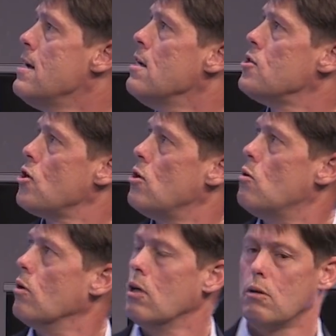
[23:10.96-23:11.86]
So
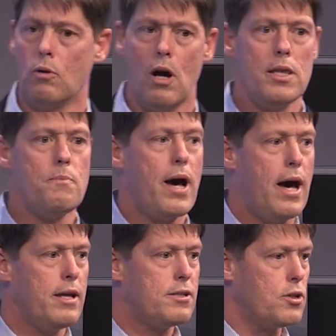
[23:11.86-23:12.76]
we're on the
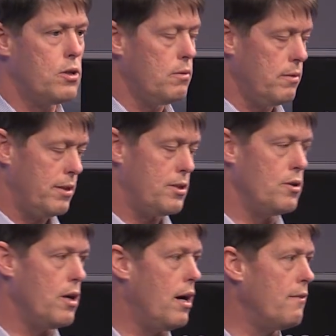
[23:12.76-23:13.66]
path. So
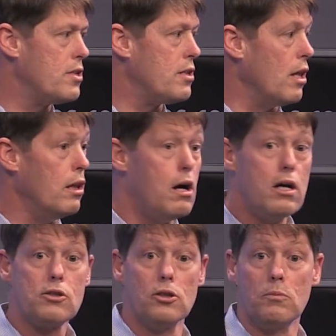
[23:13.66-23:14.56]
obviously, the
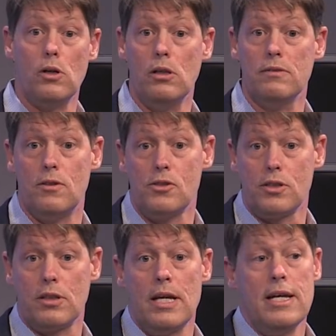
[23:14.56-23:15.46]
long-term goal of
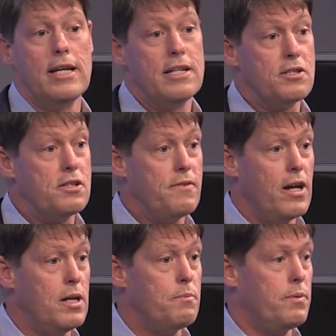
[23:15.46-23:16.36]
Oisin is to
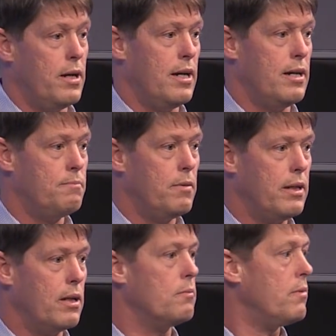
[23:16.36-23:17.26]
develop,
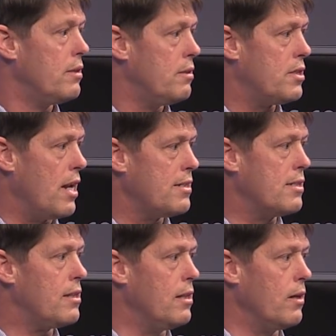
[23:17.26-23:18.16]

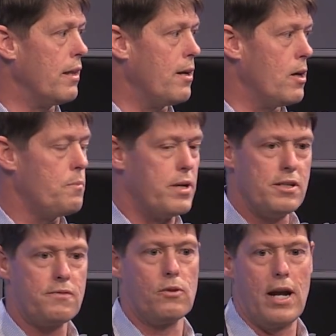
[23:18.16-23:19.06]
senescence clearing
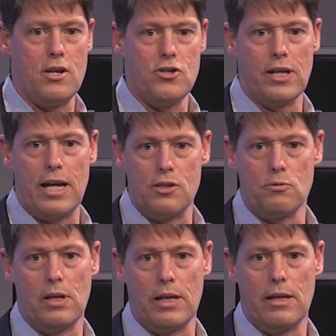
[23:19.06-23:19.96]
therapies for aging and
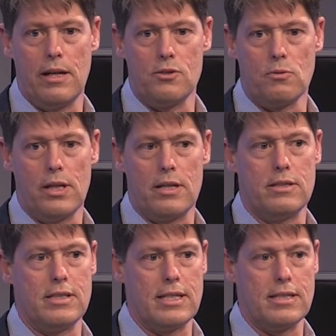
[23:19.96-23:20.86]
age-related
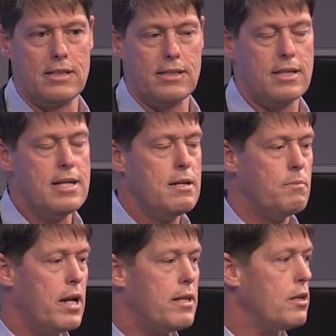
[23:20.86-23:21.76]
diseases.
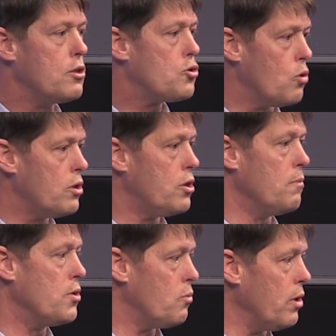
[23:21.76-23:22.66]
But I think in the short term,
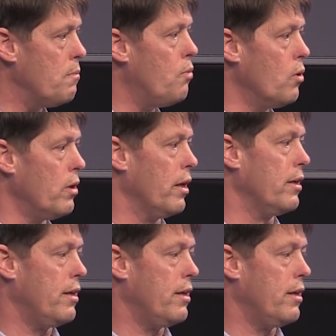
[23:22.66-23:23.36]
it's really important,